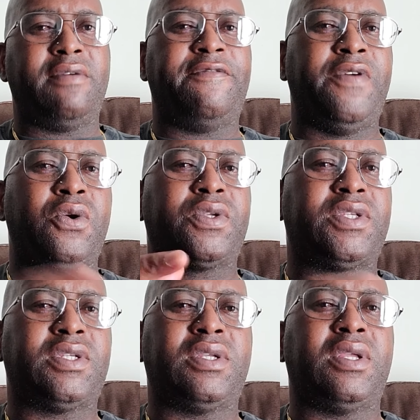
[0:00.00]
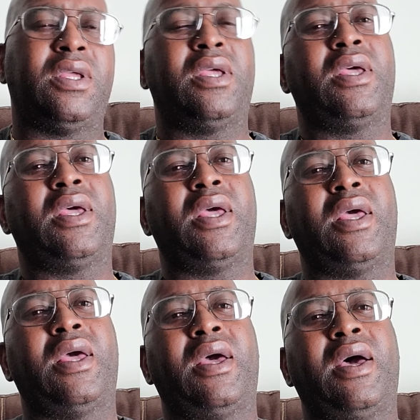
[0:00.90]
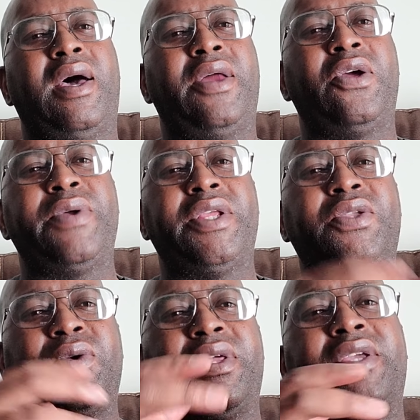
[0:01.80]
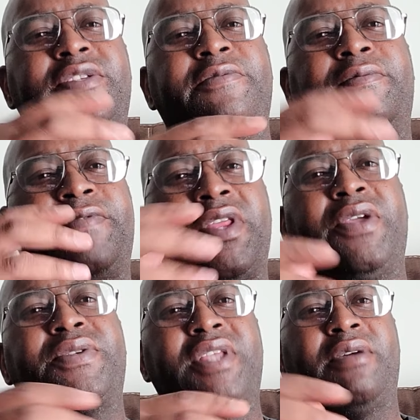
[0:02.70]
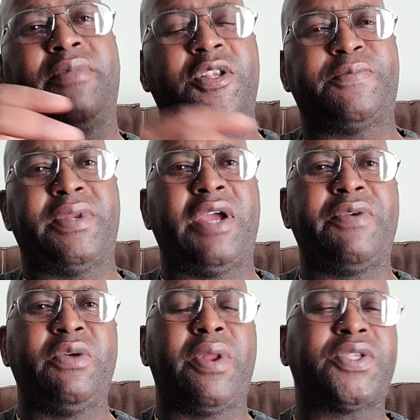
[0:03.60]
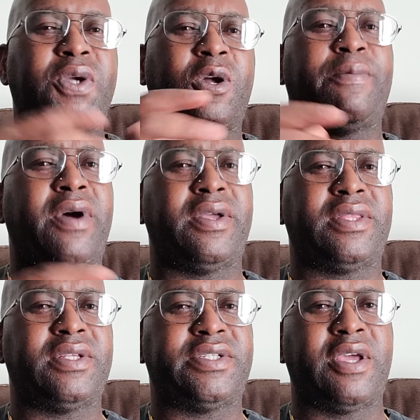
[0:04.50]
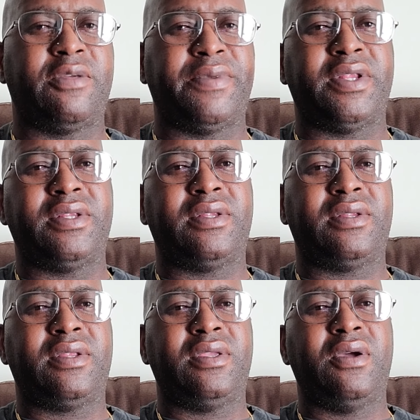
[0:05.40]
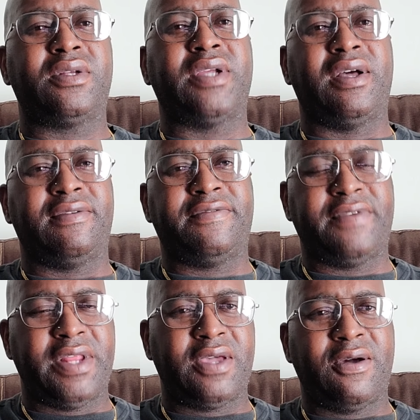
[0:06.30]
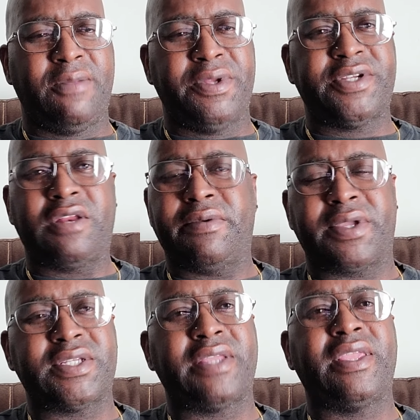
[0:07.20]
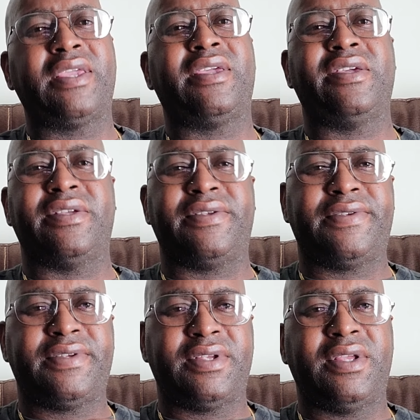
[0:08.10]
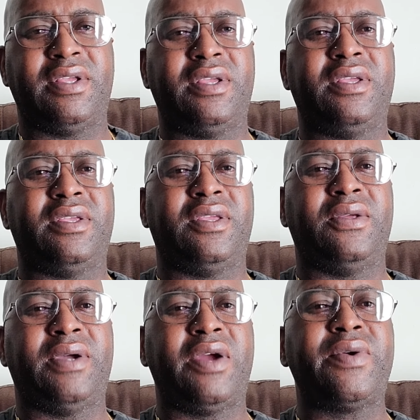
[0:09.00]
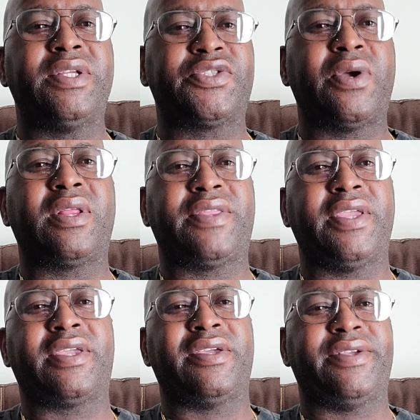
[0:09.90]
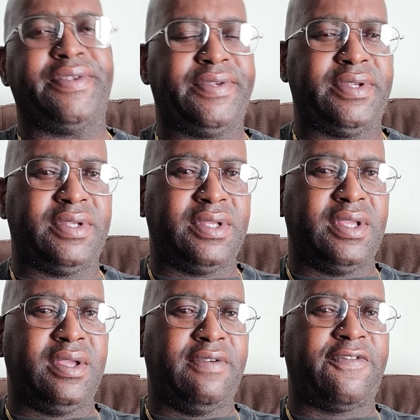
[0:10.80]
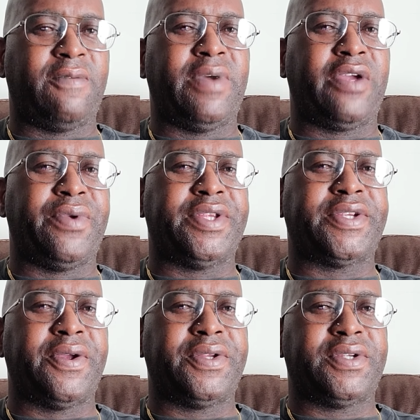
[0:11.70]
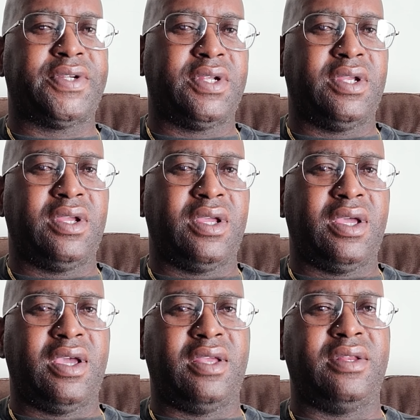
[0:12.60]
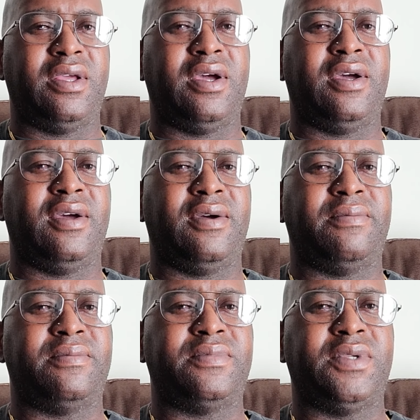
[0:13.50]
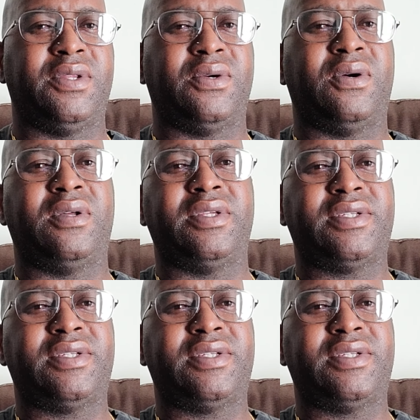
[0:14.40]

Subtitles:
Folks, I don't really do these videos that much, but I really want to talk about this gentleman, young Dolph. And I call him a gentleman because I think he is. I really strongly think he is from my research and, all this